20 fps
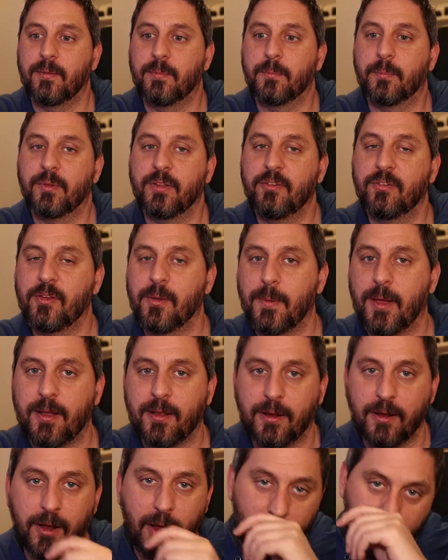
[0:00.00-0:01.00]
please come back
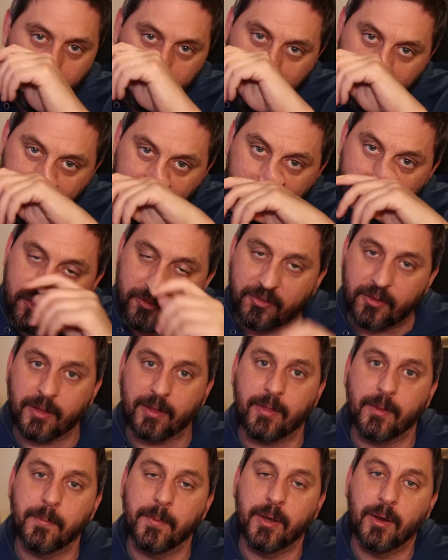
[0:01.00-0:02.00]
and comment and just
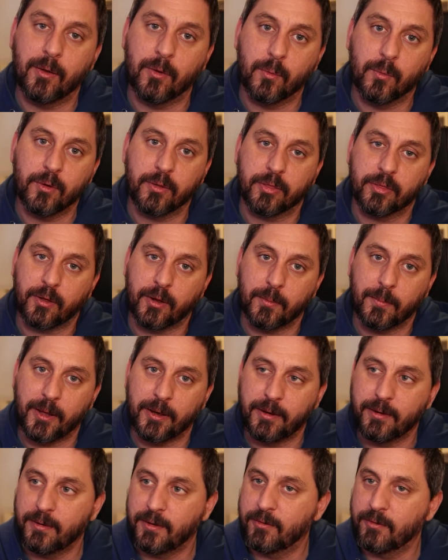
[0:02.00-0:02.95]
like let me know what you thought about it,